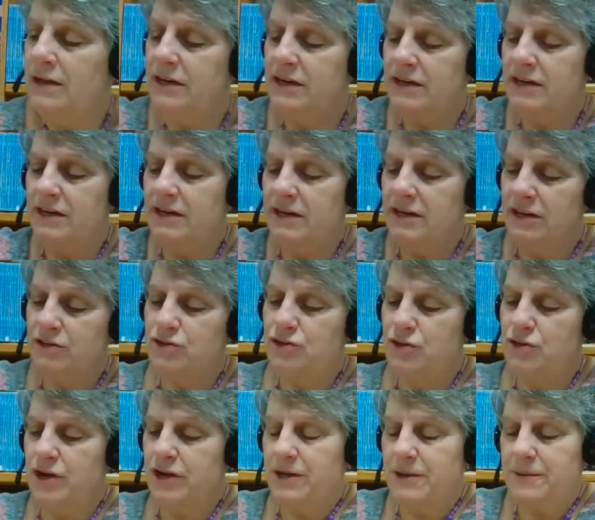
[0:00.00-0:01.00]
needed another
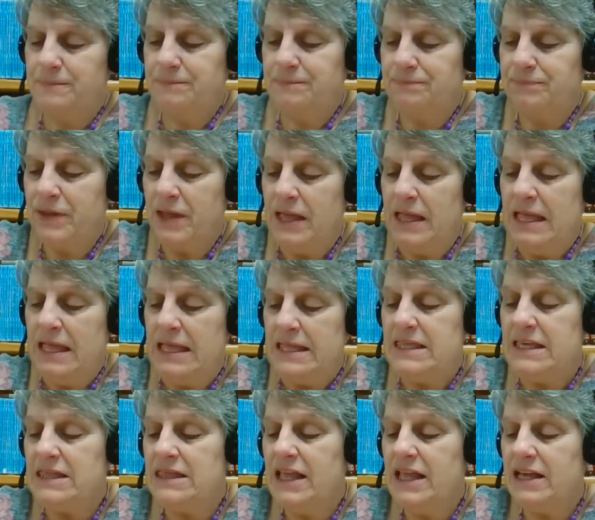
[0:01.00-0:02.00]
drink.
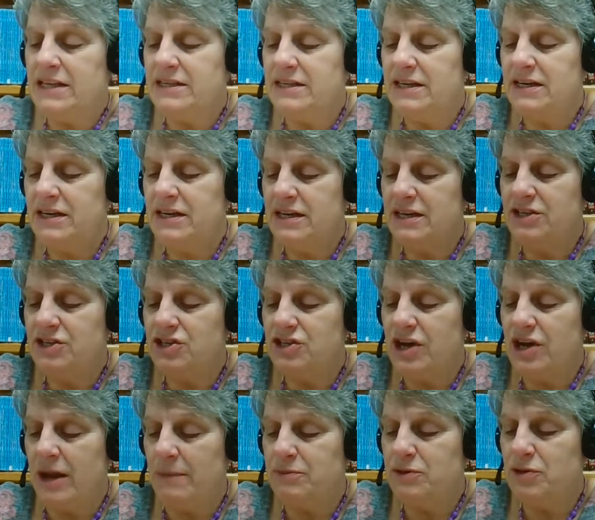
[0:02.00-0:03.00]
The lesson is
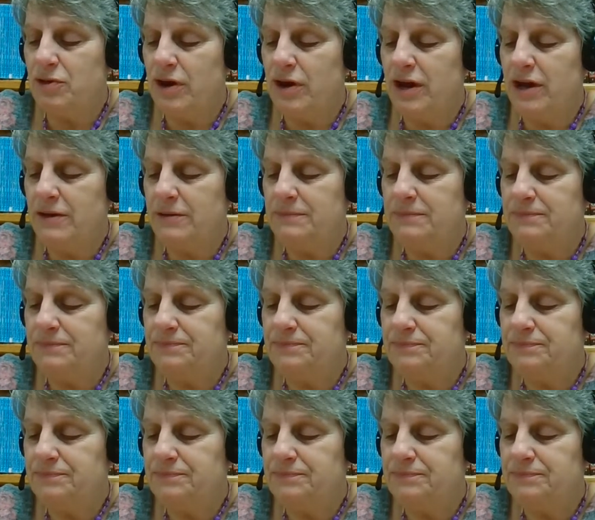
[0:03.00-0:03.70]
chapter 8.